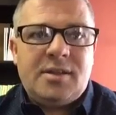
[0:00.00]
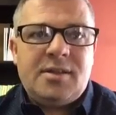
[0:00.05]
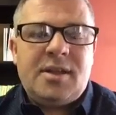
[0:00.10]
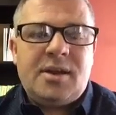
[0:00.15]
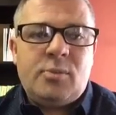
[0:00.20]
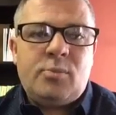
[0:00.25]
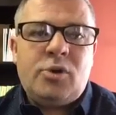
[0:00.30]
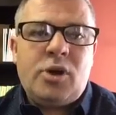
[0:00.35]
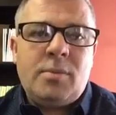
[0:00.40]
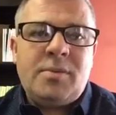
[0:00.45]

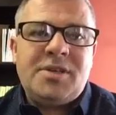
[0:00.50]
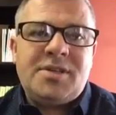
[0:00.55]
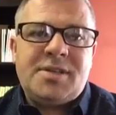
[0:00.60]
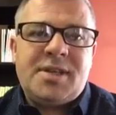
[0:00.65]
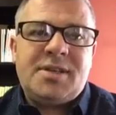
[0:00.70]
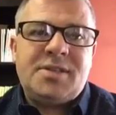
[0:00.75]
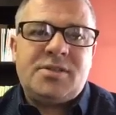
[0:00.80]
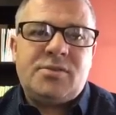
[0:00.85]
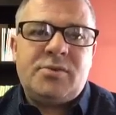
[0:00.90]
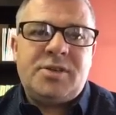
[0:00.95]
then it probably
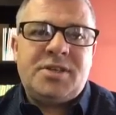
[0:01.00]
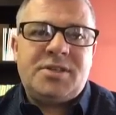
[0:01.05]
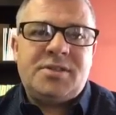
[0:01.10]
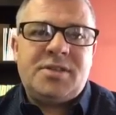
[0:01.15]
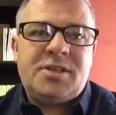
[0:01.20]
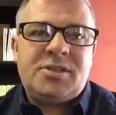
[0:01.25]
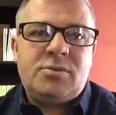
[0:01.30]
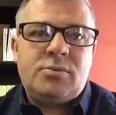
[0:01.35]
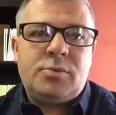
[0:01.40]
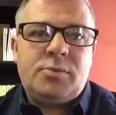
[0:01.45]
stands to
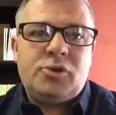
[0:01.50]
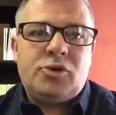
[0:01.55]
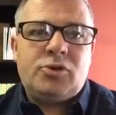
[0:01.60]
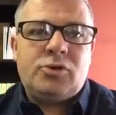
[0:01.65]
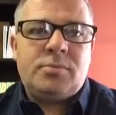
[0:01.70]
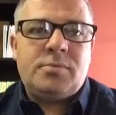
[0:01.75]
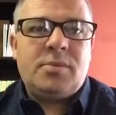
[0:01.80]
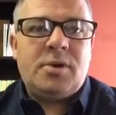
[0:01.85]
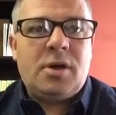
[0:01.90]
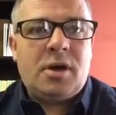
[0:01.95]
reason that you will
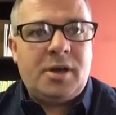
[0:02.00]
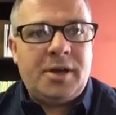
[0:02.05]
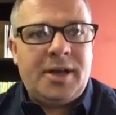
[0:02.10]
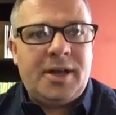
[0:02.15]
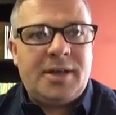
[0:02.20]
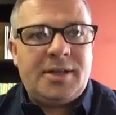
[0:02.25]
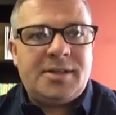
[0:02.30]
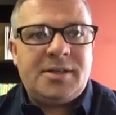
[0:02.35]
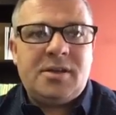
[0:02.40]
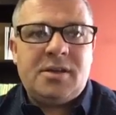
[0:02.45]
become
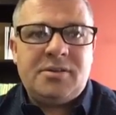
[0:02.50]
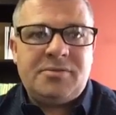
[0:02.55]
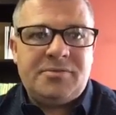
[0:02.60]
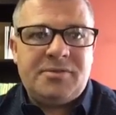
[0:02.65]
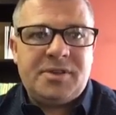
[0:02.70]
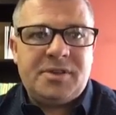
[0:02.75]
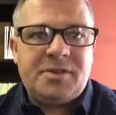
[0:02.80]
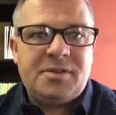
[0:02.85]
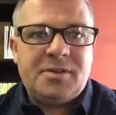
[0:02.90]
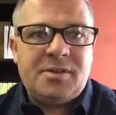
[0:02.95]
unhealthy,
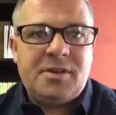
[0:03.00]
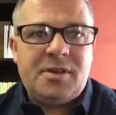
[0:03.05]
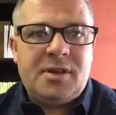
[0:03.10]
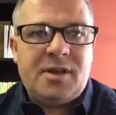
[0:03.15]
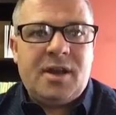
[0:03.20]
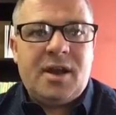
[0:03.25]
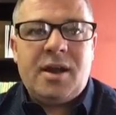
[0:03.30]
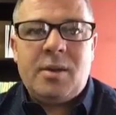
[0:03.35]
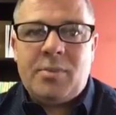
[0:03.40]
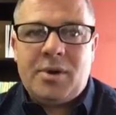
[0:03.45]
unfit,
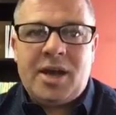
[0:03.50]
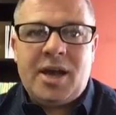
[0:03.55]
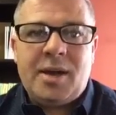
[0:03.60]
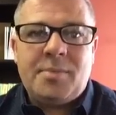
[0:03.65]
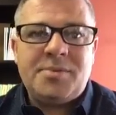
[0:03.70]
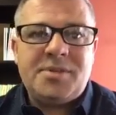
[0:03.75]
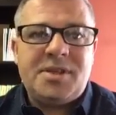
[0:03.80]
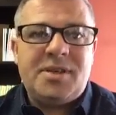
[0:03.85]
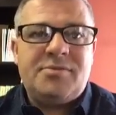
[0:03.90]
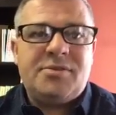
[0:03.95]
and
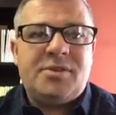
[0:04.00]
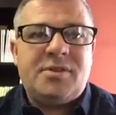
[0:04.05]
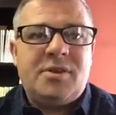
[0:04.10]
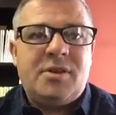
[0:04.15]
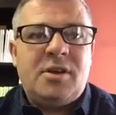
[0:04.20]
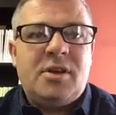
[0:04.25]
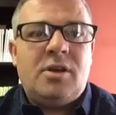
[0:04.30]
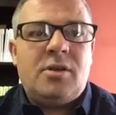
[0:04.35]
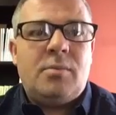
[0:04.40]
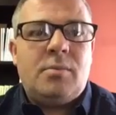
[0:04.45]
perhaps even
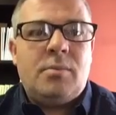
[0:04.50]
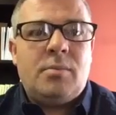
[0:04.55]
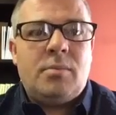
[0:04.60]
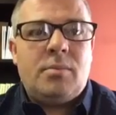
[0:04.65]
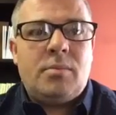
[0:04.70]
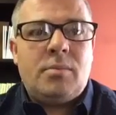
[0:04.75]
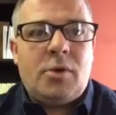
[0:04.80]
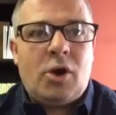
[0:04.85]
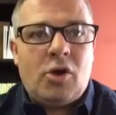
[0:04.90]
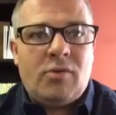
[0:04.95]

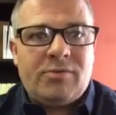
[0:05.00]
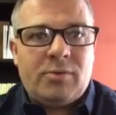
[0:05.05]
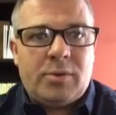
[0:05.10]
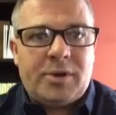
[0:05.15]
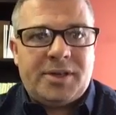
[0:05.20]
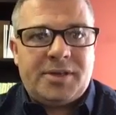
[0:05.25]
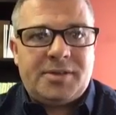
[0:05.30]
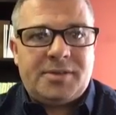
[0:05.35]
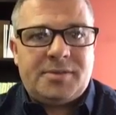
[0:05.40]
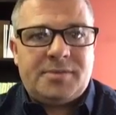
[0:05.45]

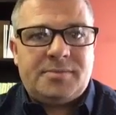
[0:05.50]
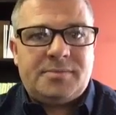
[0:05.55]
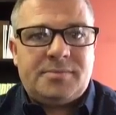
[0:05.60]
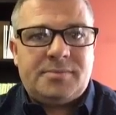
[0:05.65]
overweight.